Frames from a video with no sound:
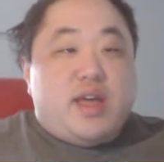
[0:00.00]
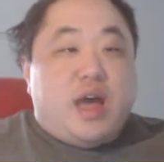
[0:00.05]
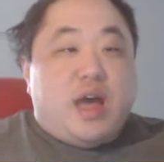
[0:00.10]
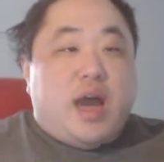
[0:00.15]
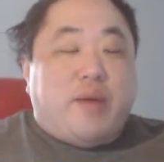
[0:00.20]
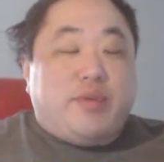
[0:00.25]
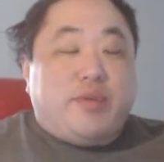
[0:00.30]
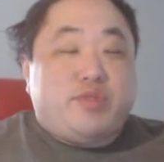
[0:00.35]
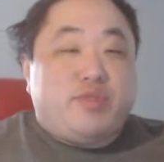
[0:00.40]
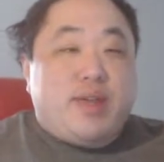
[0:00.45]

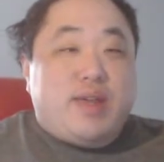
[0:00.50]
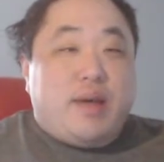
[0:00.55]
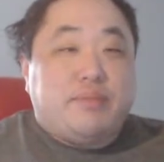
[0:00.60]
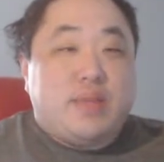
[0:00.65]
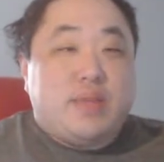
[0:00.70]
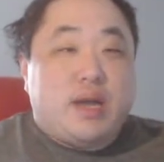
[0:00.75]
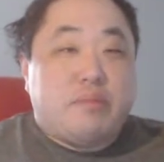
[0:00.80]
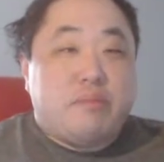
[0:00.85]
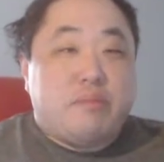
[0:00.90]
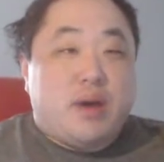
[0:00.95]
obviously I'm
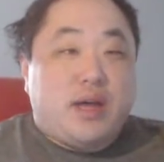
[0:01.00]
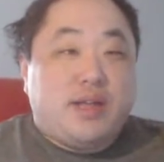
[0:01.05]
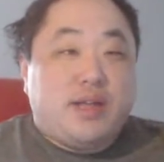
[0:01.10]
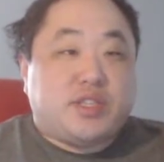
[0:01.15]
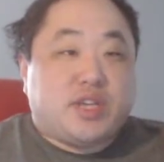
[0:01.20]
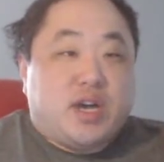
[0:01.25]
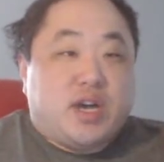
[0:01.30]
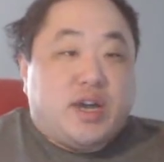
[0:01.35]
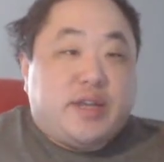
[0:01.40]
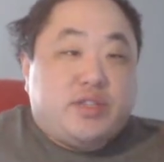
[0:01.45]
not
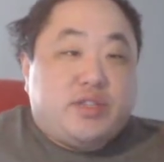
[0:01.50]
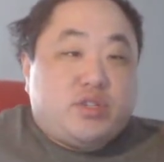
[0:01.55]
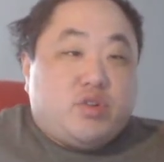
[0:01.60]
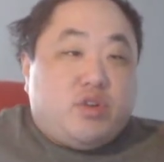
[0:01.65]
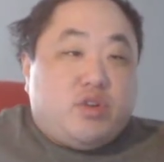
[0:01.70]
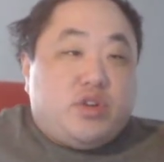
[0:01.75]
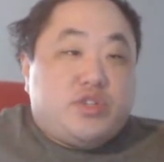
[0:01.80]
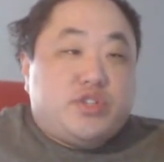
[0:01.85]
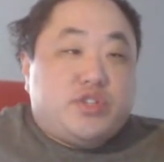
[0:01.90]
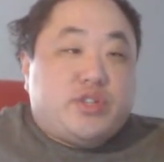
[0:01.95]
monetized
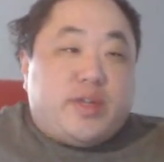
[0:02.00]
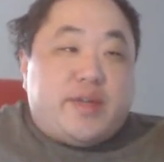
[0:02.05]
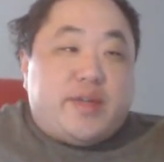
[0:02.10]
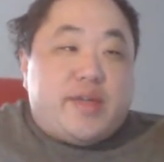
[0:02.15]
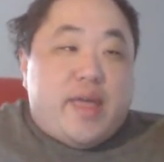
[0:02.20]
because